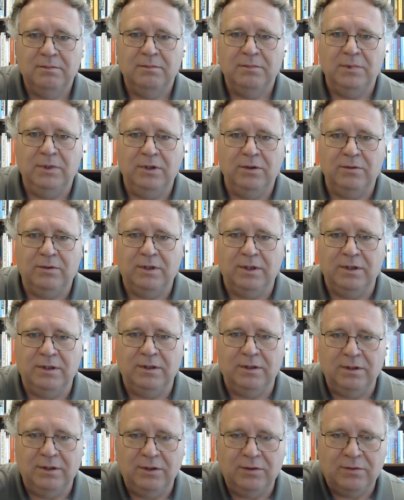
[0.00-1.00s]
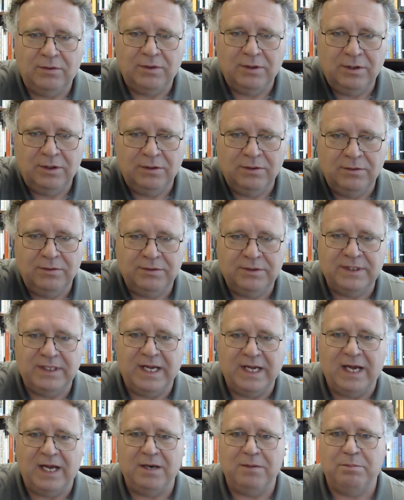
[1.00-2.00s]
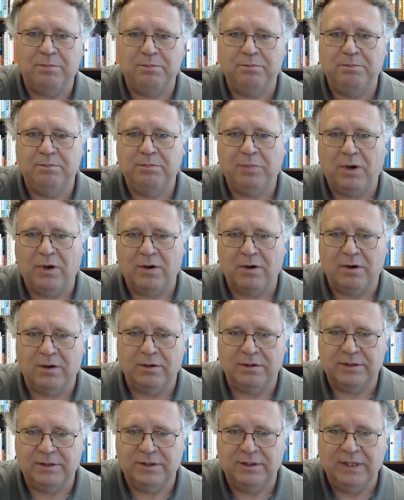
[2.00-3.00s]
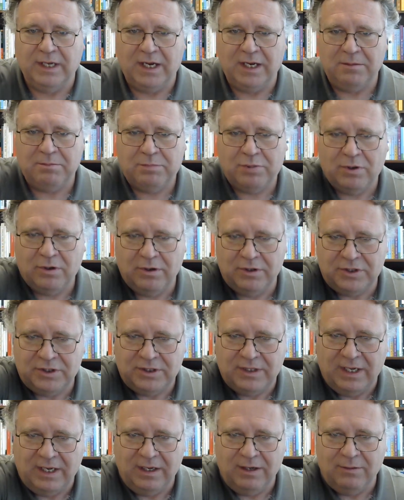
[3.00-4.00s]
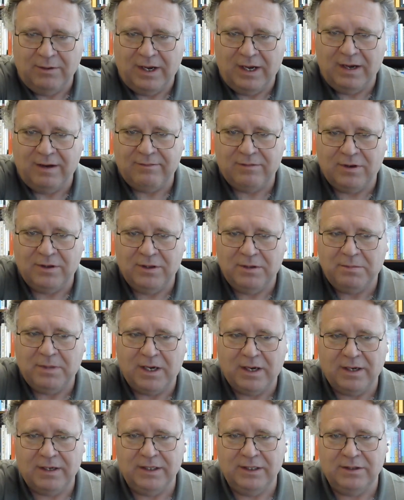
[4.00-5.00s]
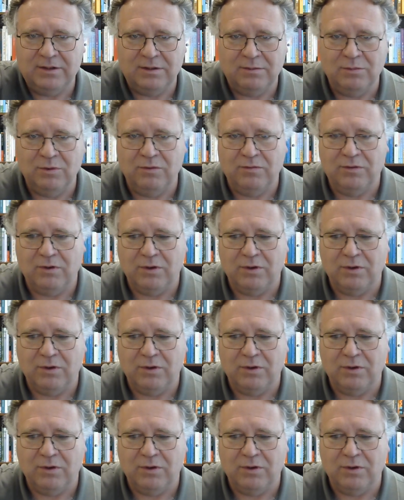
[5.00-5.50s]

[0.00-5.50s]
you can use that part, that perch that you have on the body, to move the